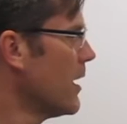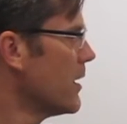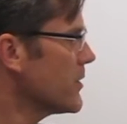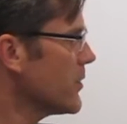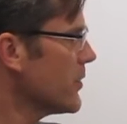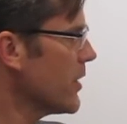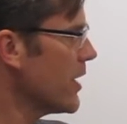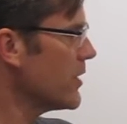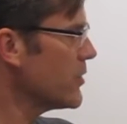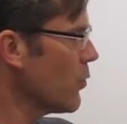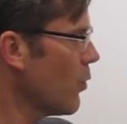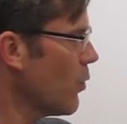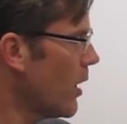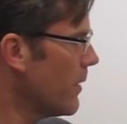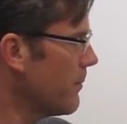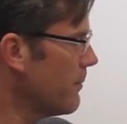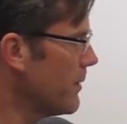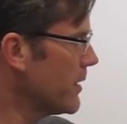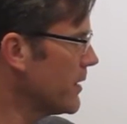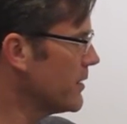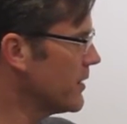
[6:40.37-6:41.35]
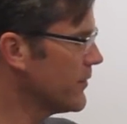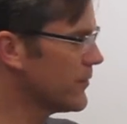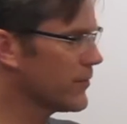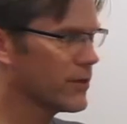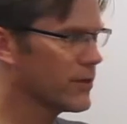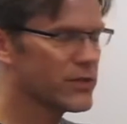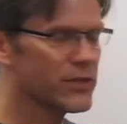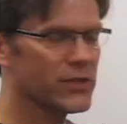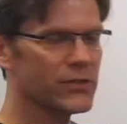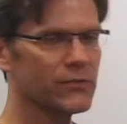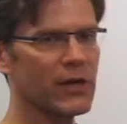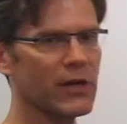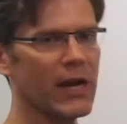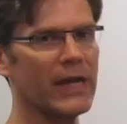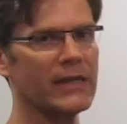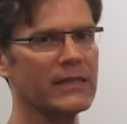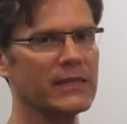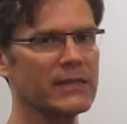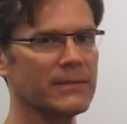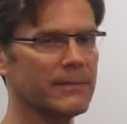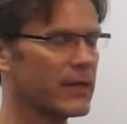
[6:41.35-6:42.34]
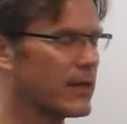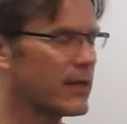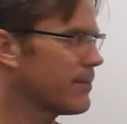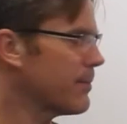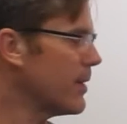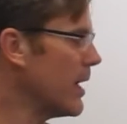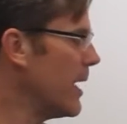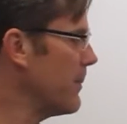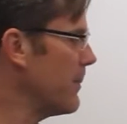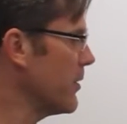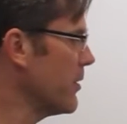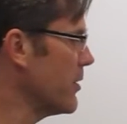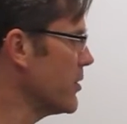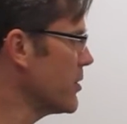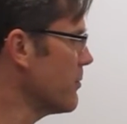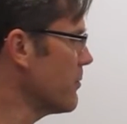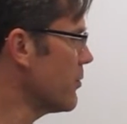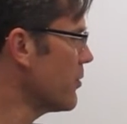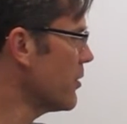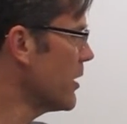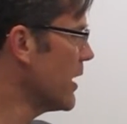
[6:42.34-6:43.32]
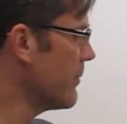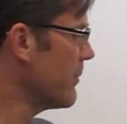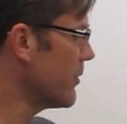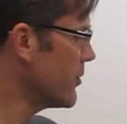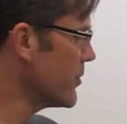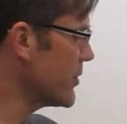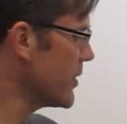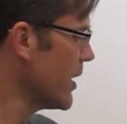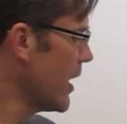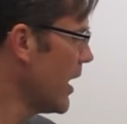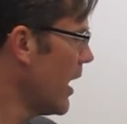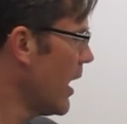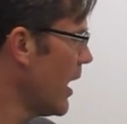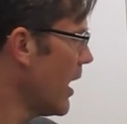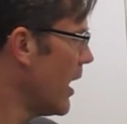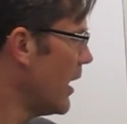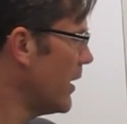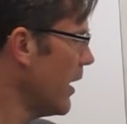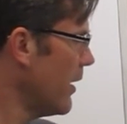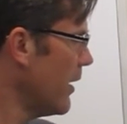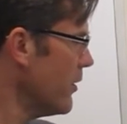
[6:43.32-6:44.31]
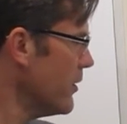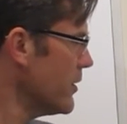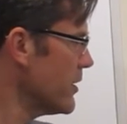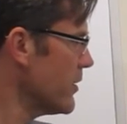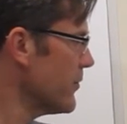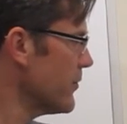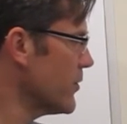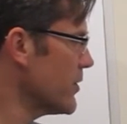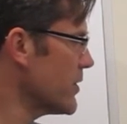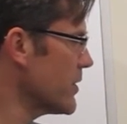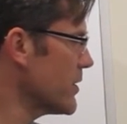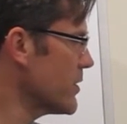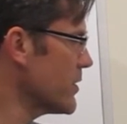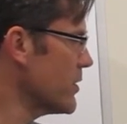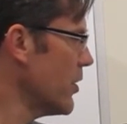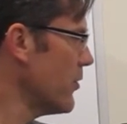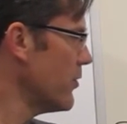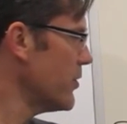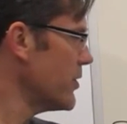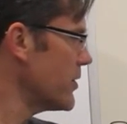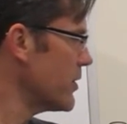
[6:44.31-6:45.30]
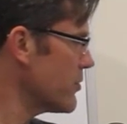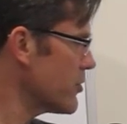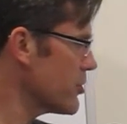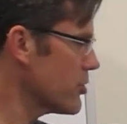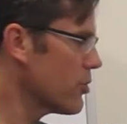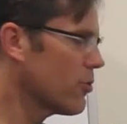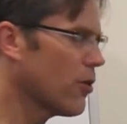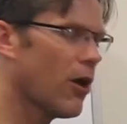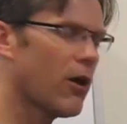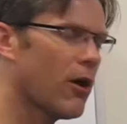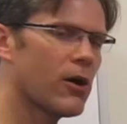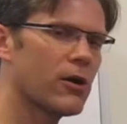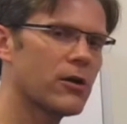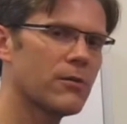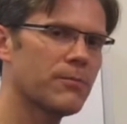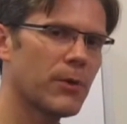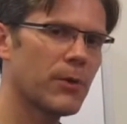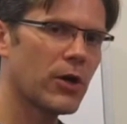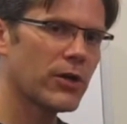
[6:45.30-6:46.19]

So that's one big difference, is we're estimating population parameters. Another difference is, notice there's no hard